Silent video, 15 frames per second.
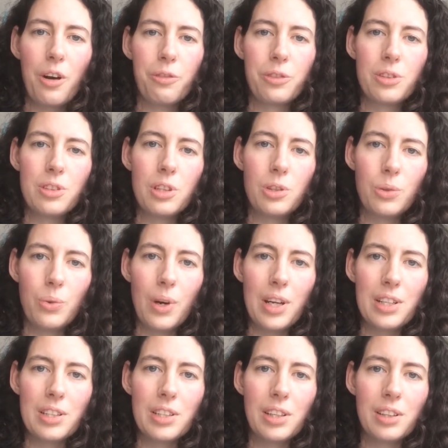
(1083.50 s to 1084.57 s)
of the
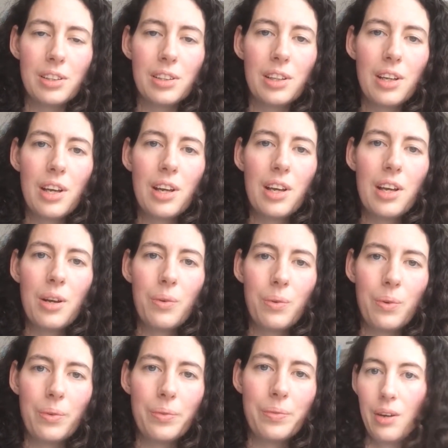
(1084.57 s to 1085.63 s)
situation
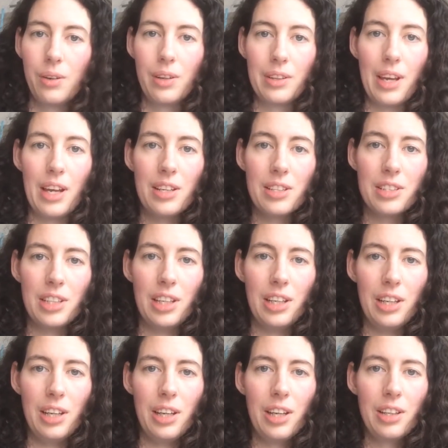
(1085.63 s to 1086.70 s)
with
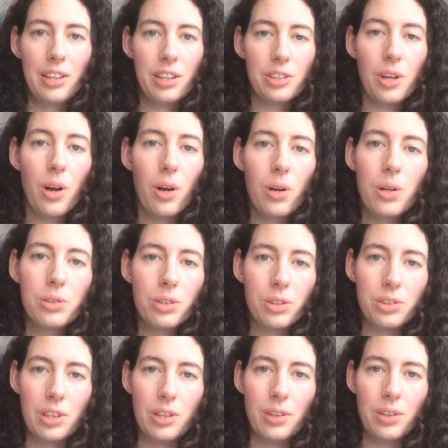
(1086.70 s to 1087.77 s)
energy. There's also
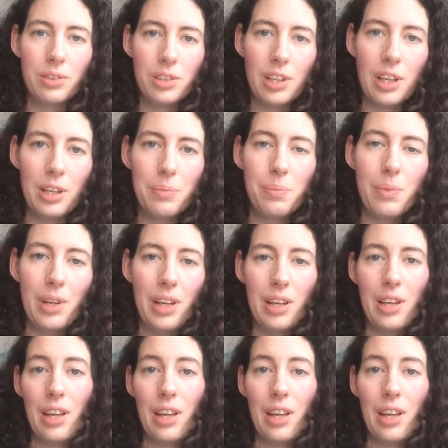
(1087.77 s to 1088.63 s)
zero time.